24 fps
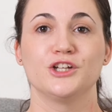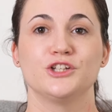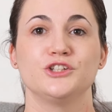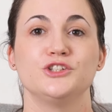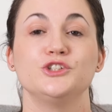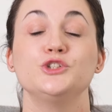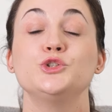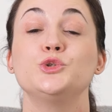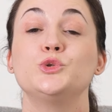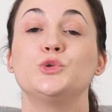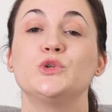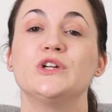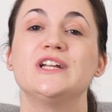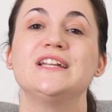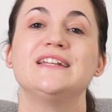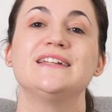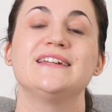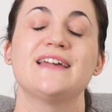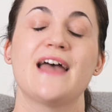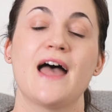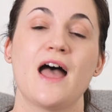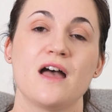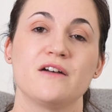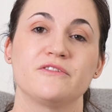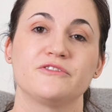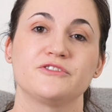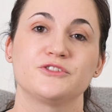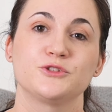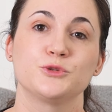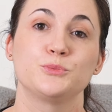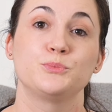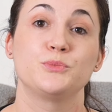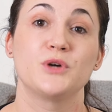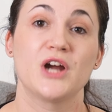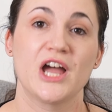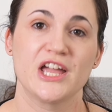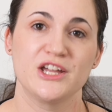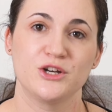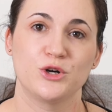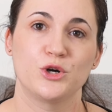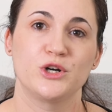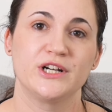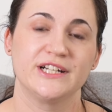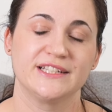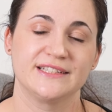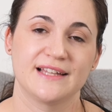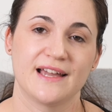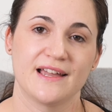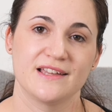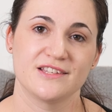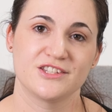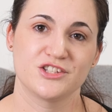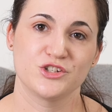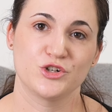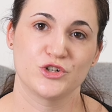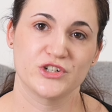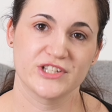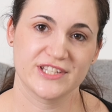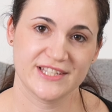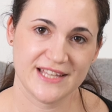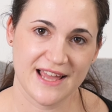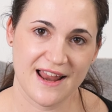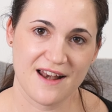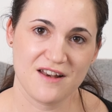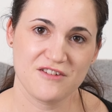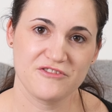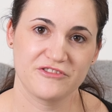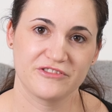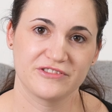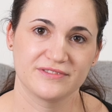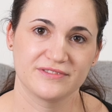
You really have to prioritize yourself.